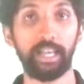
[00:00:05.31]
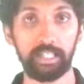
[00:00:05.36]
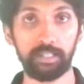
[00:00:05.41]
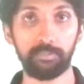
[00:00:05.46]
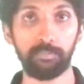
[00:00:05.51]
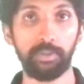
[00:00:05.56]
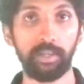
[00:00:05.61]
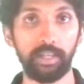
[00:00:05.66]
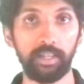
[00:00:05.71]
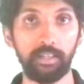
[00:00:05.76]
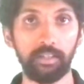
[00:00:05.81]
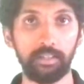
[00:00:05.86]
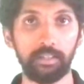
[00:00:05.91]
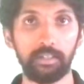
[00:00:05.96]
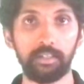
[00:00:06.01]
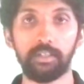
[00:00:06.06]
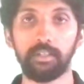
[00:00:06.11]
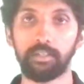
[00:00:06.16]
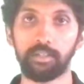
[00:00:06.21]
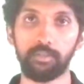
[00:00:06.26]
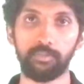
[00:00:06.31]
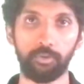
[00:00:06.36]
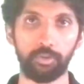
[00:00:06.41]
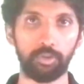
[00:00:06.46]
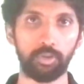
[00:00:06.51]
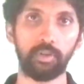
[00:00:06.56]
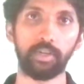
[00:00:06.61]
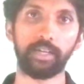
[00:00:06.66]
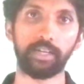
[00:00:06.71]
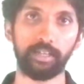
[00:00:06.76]
explain the
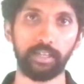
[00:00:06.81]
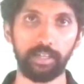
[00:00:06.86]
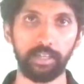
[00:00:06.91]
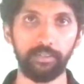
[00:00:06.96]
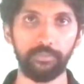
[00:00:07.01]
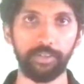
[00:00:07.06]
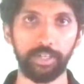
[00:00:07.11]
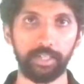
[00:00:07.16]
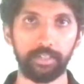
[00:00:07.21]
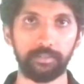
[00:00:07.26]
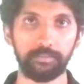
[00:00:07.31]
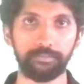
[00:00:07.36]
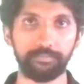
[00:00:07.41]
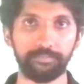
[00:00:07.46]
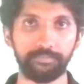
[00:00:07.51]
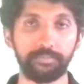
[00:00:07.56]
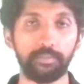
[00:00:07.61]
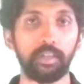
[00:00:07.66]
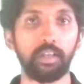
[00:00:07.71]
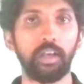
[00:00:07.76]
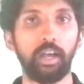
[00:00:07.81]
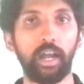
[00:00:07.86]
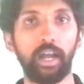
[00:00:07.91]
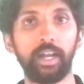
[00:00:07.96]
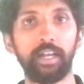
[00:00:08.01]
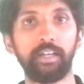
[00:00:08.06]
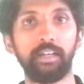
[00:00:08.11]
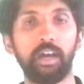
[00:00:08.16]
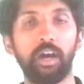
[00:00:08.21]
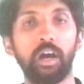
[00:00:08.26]
photoelectric effect
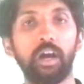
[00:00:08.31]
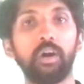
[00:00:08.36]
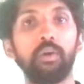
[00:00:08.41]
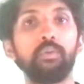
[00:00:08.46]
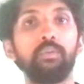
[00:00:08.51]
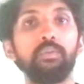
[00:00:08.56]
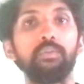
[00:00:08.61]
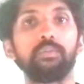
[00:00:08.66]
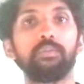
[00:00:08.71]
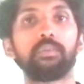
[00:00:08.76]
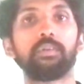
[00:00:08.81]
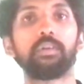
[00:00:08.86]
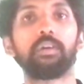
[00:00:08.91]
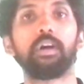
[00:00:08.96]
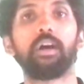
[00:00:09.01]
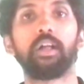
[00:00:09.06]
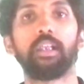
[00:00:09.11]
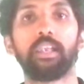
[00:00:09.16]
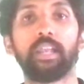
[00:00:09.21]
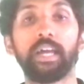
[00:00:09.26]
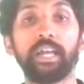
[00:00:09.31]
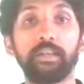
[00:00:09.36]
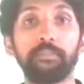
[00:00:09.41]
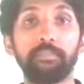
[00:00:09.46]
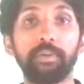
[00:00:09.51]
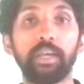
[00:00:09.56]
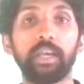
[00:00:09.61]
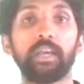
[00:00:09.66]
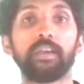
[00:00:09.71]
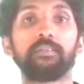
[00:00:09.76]
and how light
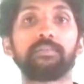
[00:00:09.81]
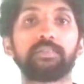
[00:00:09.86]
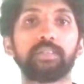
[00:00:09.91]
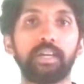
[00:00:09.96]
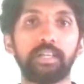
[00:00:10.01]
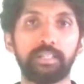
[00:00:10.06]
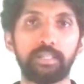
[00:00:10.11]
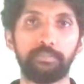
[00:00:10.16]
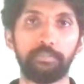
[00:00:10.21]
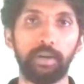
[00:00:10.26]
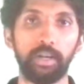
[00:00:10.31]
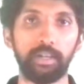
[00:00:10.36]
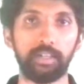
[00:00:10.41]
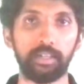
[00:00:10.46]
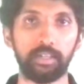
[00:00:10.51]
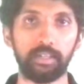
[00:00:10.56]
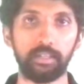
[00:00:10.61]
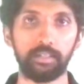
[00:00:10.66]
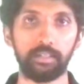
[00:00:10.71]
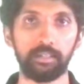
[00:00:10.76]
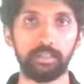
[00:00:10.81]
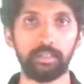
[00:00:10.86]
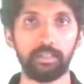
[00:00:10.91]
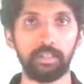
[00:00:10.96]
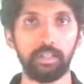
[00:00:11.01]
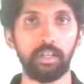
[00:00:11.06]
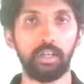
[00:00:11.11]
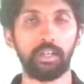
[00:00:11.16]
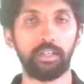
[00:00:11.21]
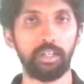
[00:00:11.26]
behaves as a particle.
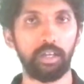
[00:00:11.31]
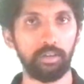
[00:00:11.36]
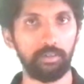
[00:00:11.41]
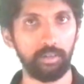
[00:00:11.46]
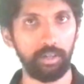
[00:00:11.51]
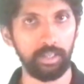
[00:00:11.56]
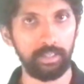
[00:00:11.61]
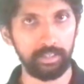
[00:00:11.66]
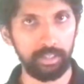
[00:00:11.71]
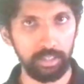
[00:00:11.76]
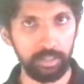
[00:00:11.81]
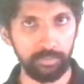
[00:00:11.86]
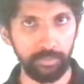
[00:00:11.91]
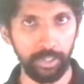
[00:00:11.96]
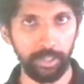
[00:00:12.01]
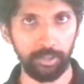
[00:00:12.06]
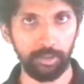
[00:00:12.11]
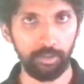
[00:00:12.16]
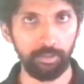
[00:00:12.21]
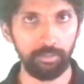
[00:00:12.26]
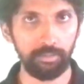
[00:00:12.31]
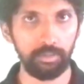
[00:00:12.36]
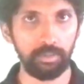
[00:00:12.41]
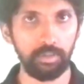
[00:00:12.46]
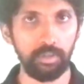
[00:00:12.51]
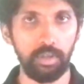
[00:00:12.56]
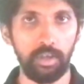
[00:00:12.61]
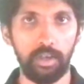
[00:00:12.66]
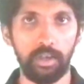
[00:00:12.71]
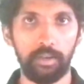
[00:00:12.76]
Now in this video,
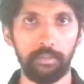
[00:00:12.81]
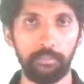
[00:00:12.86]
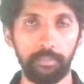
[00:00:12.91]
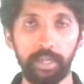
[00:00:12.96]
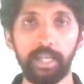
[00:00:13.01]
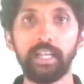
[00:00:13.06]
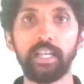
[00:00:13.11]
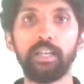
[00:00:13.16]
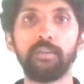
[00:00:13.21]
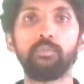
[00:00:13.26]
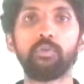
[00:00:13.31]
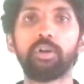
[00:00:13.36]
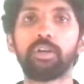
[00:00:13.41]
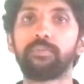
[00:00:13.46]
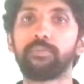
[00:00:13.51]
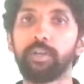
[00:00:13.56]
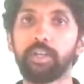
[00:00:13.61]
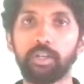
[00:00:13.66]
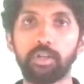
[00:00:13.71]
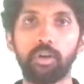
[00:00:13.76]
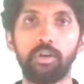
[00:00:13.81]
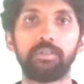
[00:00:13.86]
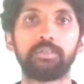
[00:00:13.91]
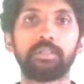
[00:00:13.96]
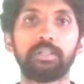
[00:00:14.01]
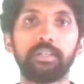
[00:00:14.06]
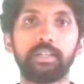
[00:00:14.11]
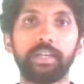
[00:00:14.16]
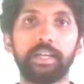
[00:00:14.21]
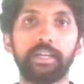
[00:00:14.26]
mainly what we are
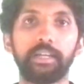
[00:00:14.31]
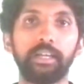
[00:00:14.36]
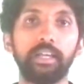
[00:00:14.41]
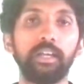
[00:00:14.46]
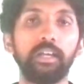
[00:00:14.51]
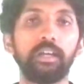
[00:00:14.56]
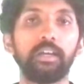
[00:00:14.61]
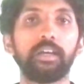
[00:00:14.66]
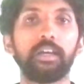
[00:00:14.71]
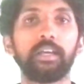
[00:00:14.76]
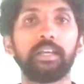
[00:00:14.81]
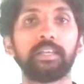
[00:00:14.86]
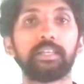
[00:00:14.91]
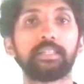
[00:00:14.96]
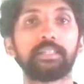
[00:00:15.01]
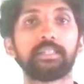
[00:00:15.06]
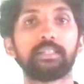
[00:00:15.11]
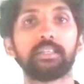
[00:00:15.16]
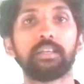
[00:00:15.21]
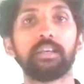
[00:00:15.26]
concentrating is